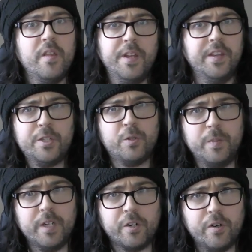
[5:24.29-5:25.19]
then this would
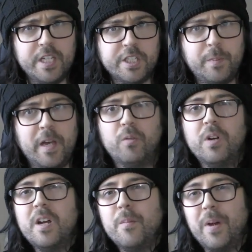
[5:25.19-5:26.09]
be a great spell,
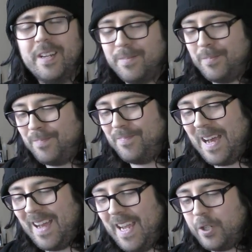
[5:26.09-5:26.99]
but it's
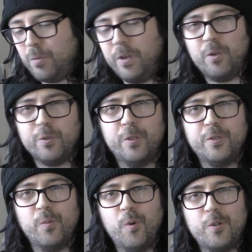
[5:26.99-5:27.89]
that extra one goes on
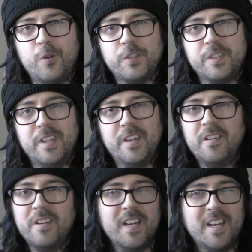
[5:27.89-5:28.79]
to War Dogs in the
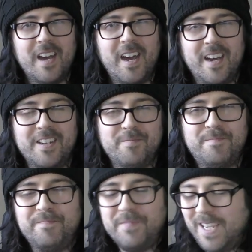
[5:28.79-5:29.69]
area, and
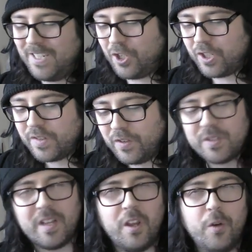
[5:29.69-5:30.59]
it just
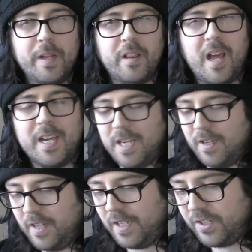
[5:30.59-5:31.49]
feels a little bit lacking
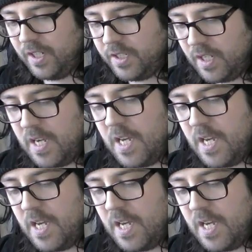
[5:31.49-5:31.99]
on that side.